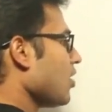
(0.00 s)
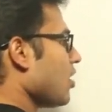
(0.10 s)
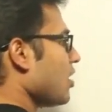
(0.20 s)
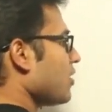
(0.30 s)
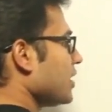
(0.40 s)

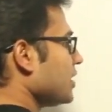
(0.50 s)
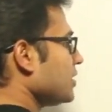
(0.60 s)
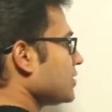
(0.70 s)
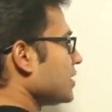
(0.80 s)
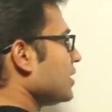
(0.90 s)
Already
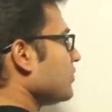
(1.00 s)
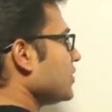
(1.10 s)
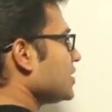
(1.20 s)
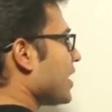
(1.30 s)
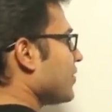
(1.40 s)
this leaf
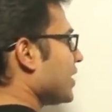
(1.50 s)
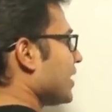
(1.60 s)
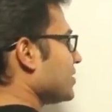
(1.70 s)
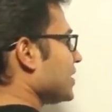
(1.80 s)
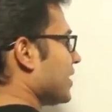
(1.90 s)
is having
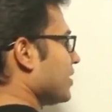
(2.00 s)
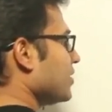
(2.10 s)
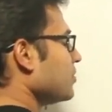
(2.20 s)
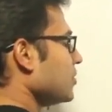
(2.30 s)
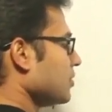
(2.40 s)
exactly
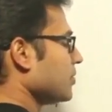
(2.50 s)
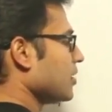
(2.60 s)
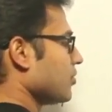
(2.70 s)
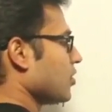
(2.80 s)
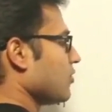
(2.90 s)
the minimum
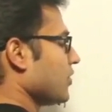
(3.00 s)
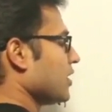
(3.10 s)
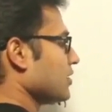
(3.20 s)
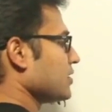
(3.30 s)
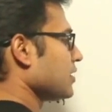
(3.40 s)
number of
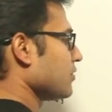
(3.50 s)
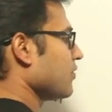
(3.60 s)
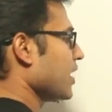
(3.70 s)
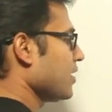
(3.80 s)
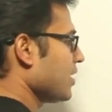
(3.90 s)
entries
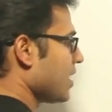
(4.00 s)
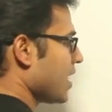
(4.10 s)
required,